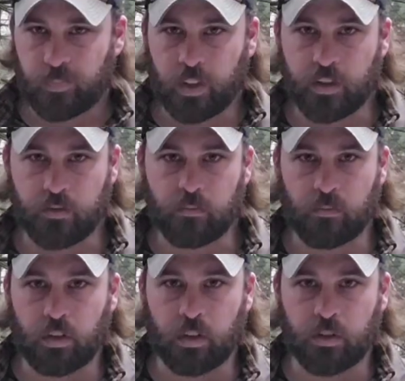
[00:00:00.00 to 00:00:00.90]
It's
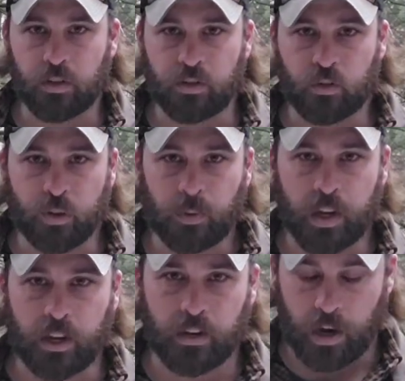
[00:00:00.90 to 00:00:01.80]
just a
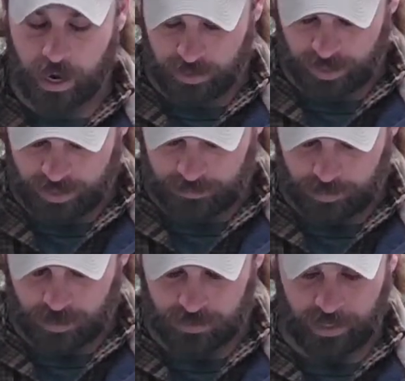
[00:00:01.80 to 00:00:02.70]
Streamlight. I like it
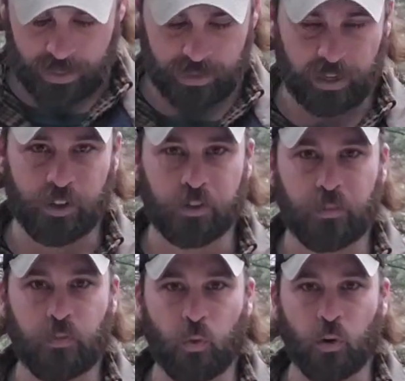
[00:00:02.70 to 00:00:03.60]
because it has that
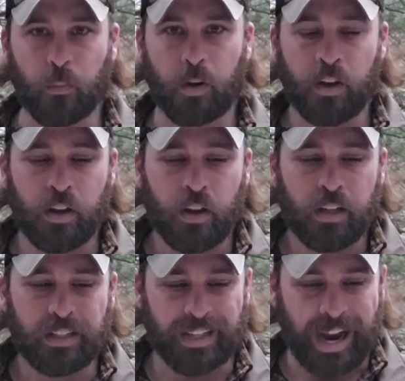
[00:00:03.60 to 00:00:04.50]
good form
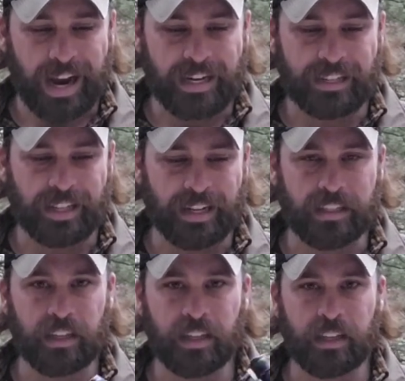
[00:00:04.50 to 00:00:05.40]
size that
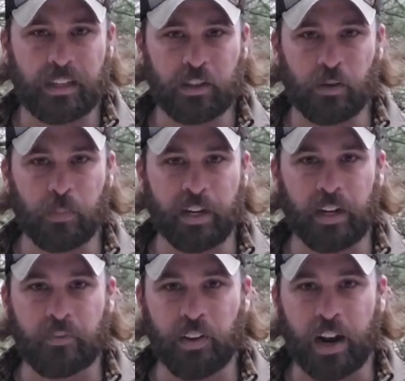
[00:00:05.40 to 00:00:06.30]
it's still big
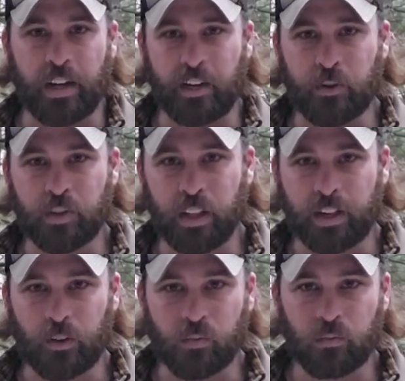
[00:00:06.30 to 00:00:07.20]
enough that I can use it
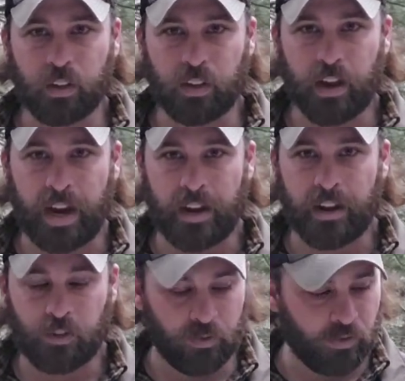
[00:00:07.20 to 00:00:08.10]
like a
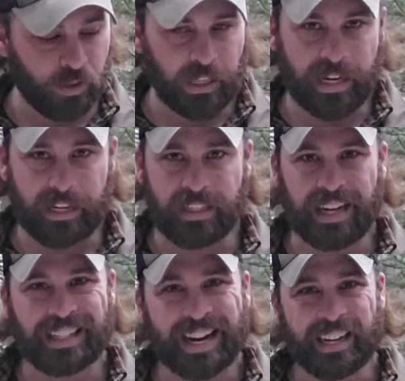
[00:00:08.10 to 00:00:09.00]
handheld light. It's
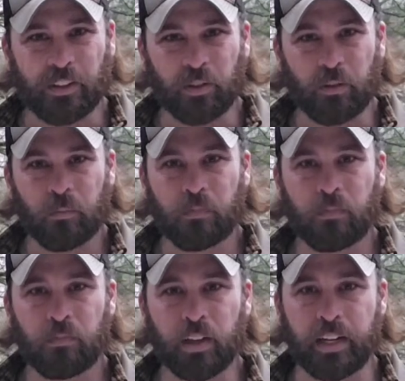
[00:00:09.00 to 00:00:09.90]
not a tiny little
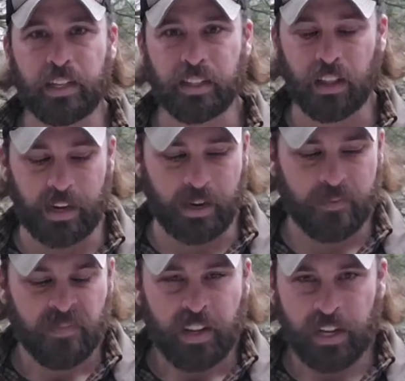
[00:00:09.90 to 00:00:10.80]
EDC light.
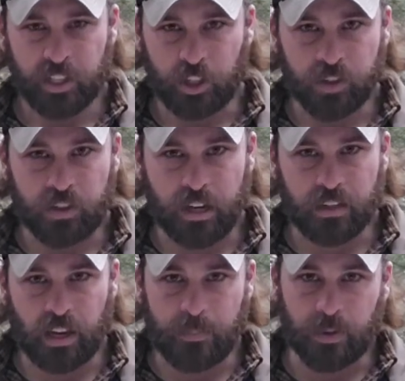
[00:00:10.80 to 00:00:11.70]
It's a good
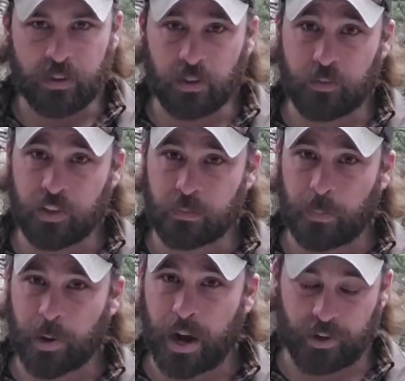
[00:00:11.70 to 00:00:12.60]
sized light, but it still fits in
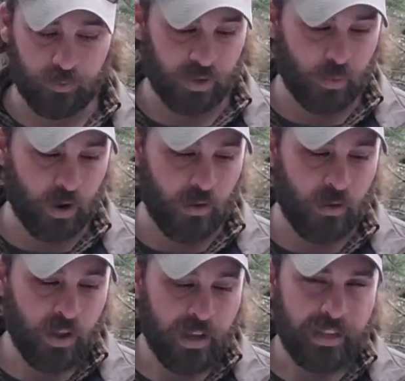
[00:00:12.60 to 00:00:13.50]
my pocket really well.